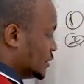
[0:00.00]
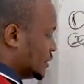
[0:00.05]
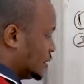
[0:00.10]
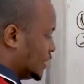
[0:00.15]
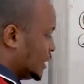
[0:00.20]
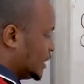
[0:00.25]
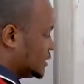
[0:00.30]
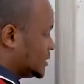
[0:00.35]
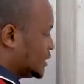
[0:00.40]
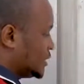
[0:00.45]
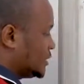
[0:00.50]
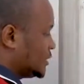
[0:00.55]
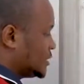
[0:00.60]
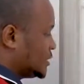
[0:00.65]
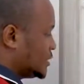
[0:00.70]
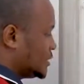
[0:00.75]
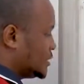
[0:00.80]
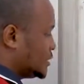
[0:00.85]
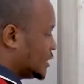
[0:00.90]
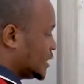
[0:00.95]
let's say
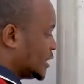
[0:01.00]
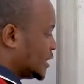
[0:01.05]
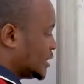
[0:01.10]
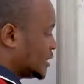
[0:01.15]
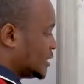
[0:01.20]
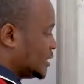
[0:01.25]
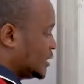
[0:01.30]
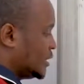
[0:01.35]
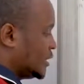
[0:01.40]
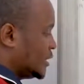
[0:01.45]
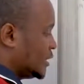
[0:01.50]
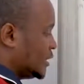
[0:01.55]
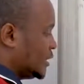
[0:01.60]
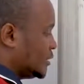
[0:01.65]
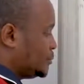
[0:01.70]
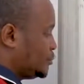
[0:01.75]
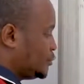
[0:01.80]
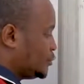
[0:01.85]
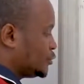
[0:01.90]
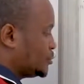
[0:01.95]
this is a
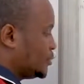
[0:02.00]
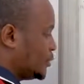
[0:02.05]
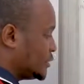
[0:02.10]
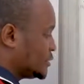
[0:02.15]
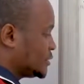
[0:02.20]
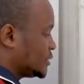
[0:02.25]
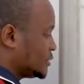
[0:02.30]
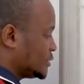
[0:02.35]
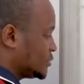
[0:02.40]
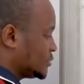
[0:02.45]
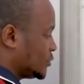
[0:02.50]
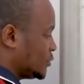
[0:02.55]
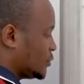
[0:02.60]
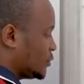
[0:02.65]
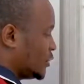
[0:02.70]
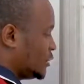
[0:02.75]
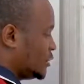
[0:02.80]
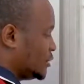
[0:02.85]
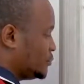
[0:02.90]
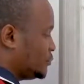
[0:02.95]
push button, so we
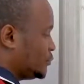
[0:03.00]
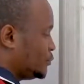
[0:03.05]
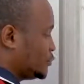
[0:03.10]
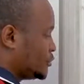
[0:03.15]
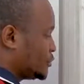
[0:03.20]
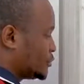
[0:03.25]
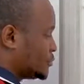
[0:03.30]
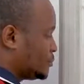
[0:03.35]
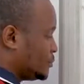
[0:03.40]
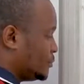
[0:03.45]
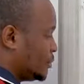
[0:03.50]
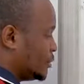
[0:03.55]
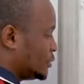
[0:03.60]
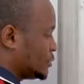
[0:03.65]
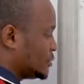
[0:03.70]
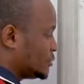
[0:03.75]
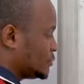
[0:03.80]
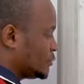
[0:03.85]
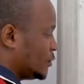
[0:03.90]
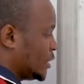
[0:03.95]
call it push
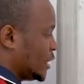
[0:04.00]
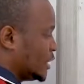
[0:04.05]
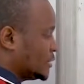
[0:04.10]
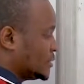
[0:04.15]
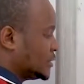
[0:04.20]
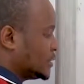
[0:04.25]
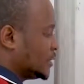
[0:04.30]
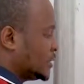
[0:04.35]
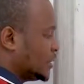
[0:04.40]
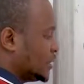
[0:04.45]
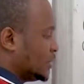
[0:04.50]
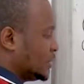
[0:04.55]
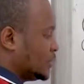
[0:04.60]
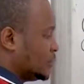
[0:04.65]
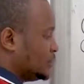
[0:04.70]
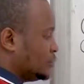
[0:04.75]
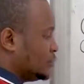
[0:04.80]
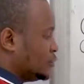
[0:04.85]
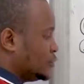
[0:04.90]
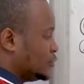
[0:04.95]
button 1,
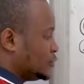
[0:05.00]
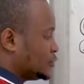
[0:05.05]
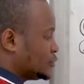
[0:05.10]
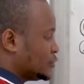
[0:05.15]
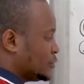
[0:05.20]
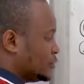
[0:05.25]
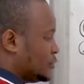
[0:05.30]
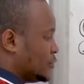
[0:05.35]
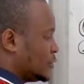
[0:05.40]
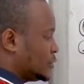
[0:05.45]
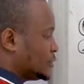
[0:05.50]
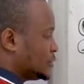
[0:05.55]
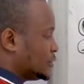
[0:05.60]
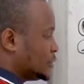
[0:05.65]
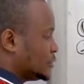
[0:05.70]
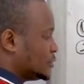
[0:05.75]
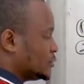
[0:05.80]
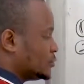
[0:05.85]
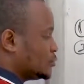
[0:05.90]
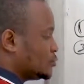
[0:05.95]
push
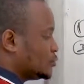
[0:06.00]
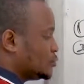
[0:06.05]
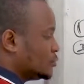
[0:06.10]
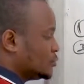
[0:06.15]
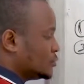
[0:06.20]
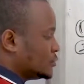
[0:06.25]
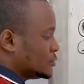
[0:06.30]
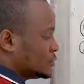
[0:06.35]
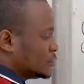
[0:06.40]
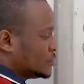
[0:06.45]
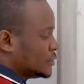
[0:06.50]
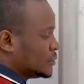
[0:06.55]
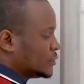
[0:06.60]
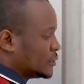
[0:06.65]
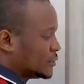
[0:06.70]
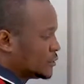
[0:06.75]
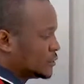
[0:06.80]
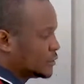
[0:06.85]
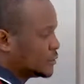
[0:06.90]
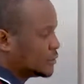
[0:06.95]
button 2.
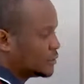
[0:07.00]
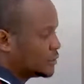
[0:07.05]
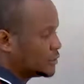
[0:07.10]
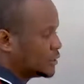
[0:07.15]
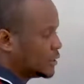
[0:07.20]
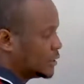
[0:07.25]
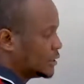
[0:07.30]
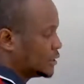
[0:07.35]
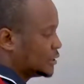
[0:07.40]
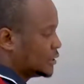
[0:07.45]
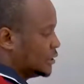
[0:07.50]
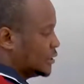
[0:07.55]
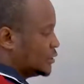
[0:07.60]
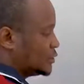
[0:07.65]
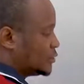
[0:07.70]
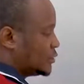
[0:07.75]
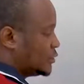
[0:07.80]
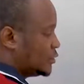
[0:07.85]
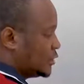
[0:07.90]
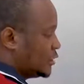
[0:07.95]
Okay,
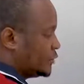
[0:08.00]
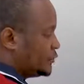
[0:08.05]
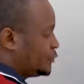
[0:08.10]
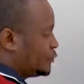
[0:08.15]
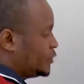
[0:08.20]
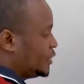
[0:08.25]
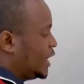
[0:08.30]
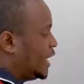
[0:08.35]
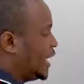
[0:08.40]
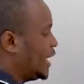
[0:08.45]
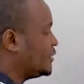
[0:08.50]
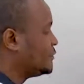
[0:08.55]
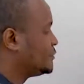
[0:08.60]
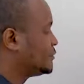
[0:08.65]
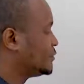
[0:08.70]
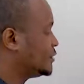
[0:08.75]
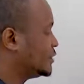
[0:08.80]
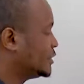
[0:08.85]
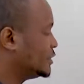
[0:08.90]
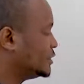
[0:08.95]
so if we have
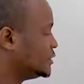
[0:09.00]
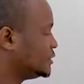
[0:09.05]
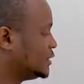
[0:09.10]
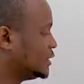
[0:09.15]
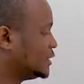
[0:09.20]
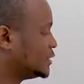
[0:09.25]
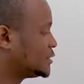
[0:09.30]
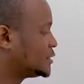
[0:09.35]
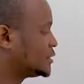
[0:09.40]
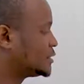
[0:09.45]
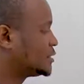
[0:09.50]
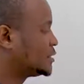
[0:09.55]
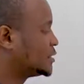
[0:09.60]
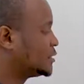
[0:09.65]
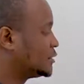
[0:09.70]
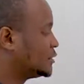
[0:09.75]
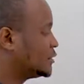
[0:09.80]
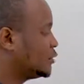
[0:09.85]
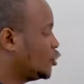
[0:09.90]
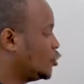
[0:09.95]
this
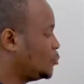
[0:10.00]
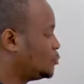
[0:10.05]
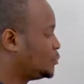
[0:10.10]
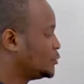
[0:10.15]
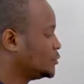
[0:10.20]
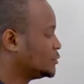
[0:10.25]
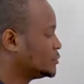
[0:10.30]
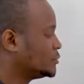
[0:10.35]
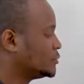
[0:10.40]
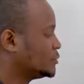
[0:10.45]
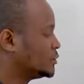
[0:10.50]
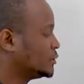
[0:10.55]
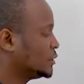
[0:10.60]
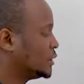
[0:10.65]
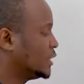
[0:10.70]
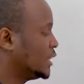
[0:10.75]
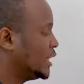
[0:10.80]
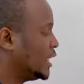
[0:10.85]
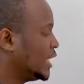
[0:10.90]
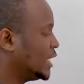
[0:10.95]
open
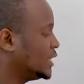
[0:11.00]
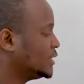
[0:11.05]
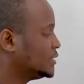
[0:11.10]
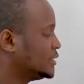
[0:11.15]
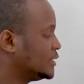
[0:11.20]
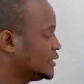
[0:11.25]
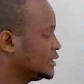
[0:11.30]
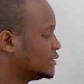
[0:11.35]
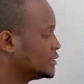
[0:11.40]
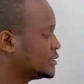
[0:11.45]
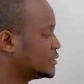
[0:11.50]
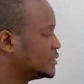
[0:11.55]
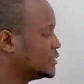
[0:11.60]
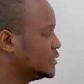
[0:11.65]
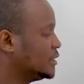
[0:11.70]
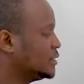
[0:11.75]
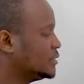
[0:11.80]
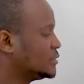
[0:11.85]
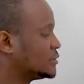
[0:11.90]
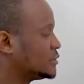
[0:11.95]
and this
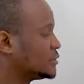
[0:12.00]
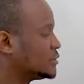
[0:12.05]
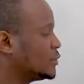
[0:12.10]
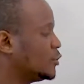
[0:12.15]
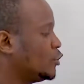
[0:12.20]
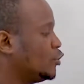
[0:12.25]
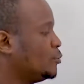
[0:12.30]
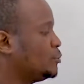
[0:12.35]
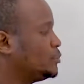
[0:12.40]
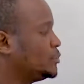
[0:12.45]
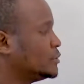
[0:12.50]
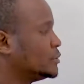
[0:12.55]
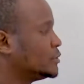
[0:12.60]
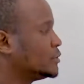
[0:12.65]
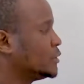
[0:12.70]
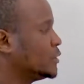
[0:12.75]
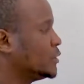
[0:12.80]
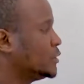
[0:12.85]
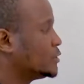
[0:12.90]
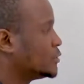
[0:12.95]
is open,
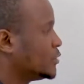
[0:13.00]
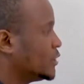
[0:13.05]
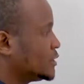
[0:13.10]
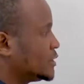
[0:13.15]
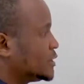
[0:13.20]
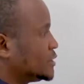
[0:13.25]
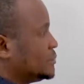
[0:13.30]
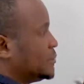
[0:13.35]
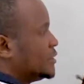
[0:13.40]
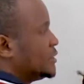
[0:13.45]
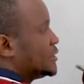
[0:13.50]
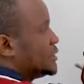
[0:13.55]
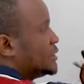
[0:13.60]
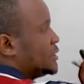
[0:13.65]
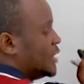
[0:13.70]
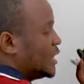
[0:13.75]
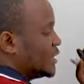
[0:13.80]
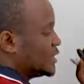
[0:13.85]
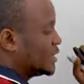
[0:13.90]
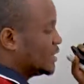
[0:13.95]
so what it means is
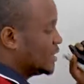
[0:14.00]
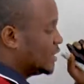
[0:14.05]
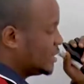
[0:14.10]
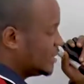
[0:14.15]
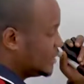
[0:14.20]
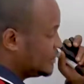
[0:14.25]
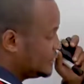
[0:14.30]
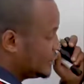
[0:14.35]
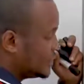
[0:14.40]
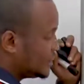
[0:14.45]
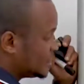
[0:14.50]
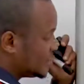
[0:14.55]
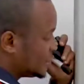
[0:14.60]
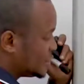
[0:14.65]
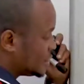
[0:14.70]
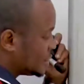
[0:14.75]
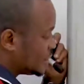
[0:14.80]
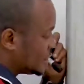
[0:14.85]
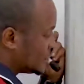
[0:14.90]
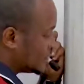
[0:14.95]
that if this
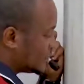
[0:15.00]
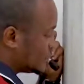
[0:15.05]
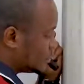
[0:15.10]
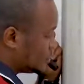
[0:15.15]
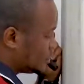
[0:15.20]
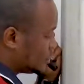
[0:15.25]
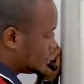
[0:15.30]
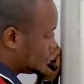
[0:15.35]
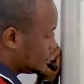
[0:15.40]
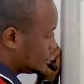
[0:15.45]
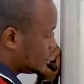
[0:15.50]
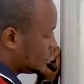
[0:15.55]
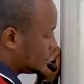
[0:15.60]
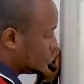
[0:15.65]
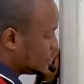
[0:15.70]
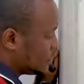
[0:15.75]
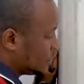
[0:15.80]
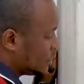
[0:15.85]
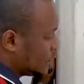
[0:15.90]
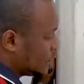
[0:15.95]
is 0,